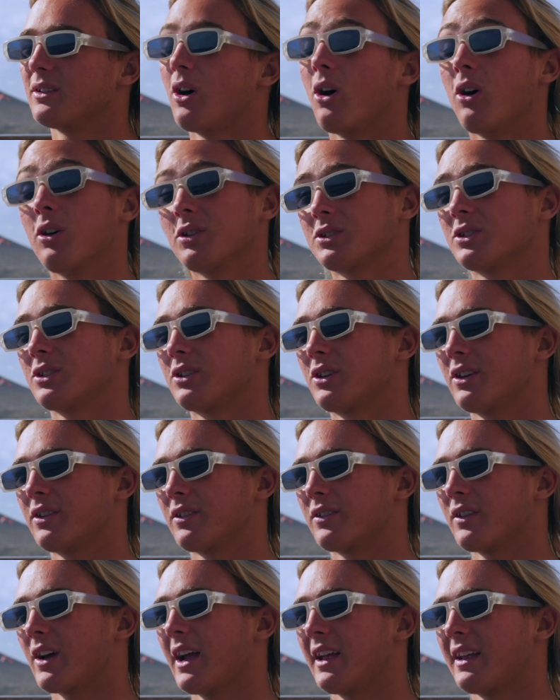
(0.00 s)
Also,
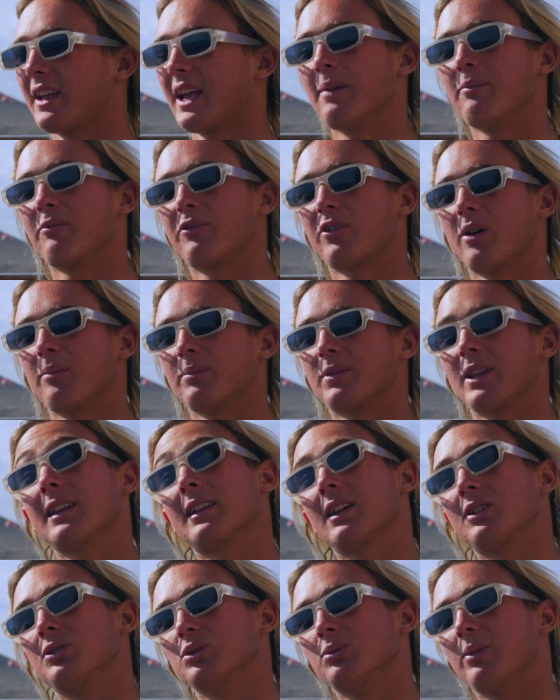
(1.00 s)
because I came from
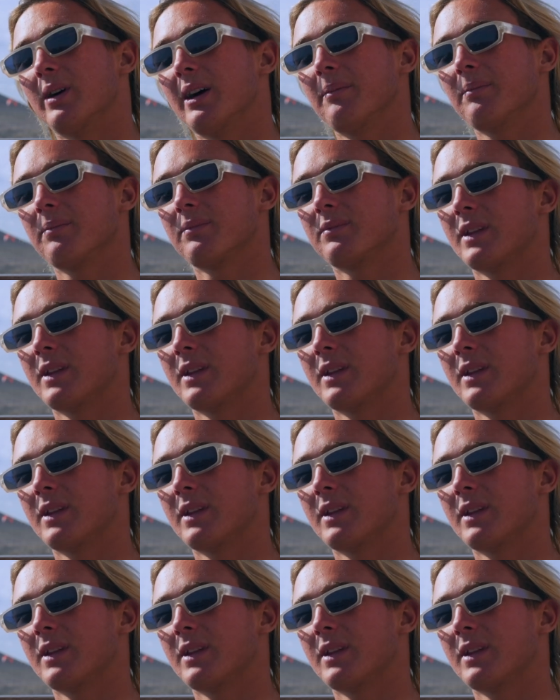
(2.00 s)
Tatajuba,